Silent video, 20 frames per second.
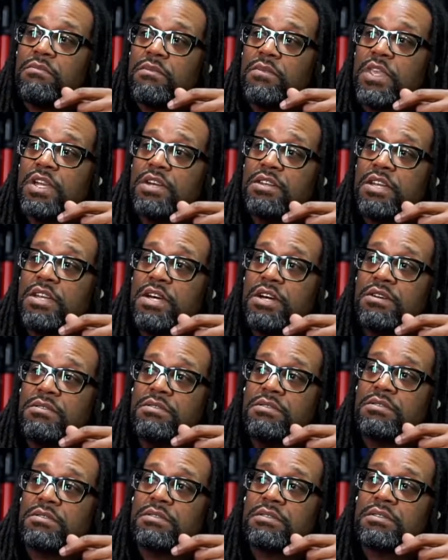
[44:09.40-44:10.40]
Good to go?
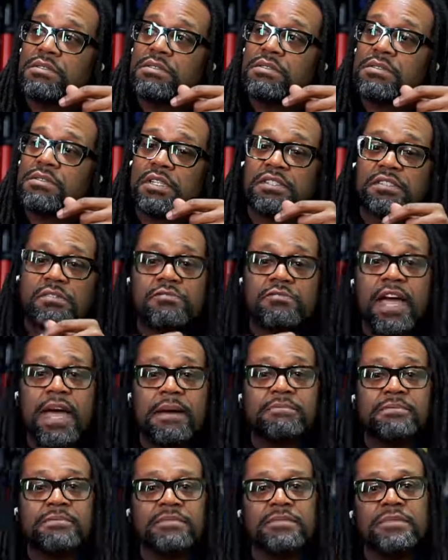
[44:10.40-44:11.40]
It's a
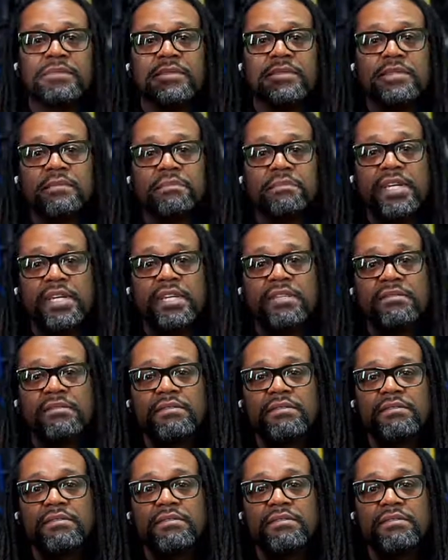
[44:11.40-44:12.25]
wrap. Peace.